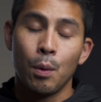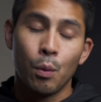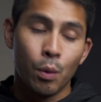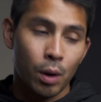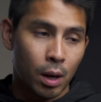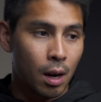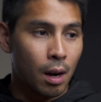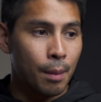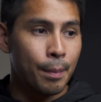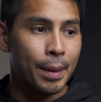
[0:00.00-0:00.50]
but
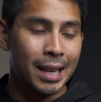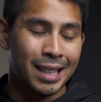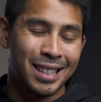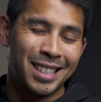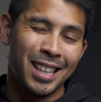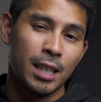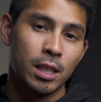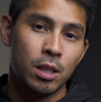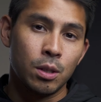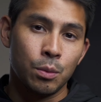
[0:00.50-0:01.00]
what caught my
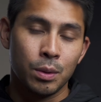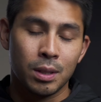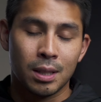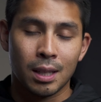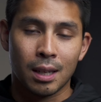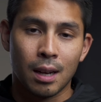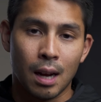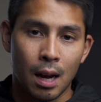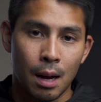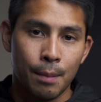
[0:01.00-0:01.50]
attention was the
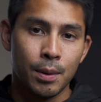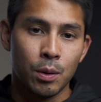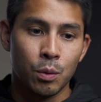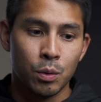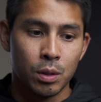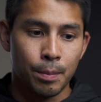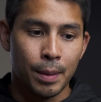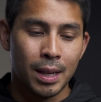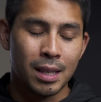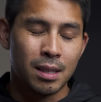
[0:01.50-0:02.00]
Comet
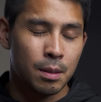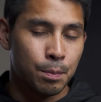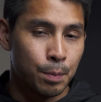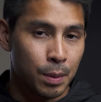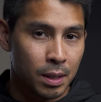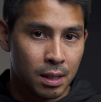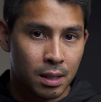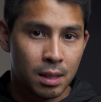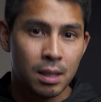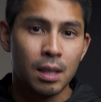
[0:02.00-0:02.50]
was made
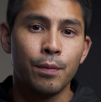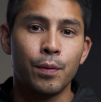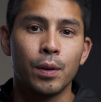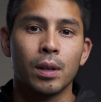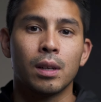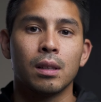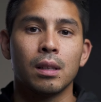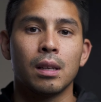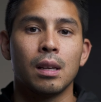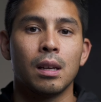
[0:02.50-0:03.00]

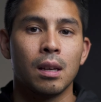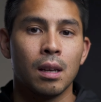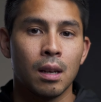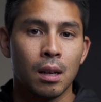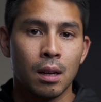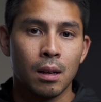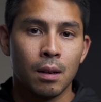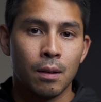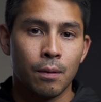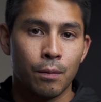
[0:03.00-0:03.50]
specifically
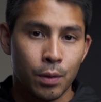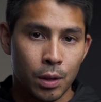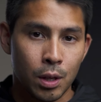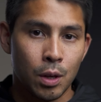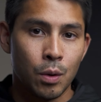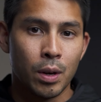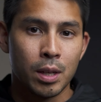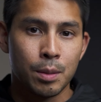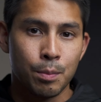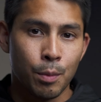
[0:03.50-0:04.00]
for the
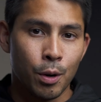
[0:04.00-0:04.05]
US